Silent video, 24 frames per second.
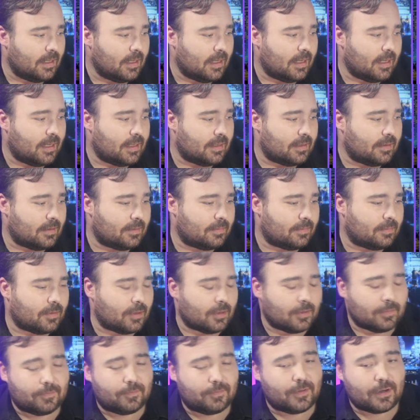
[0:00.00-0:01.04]

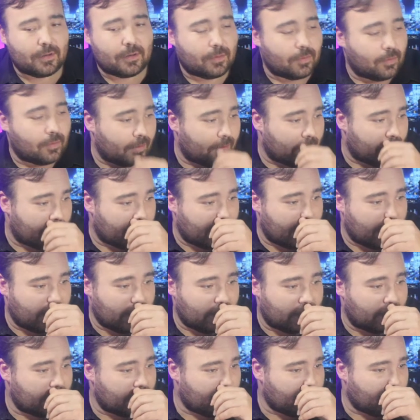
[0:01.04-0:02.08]
Or federal order
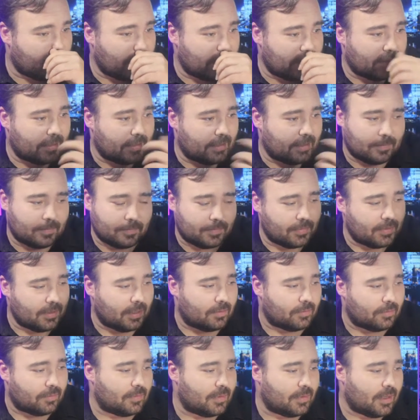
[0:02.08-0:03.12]
at this point,
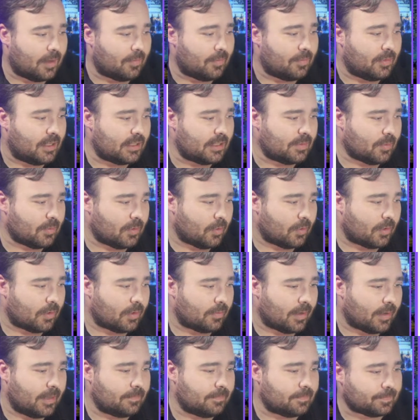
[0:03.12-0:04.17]
municipal order,
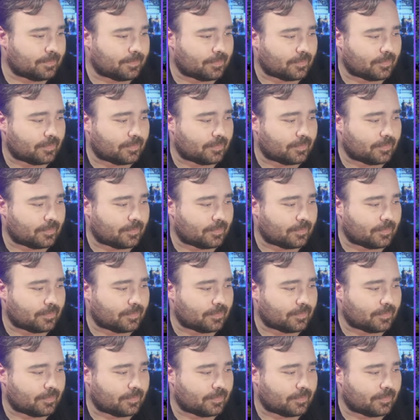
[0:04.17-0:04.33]
right?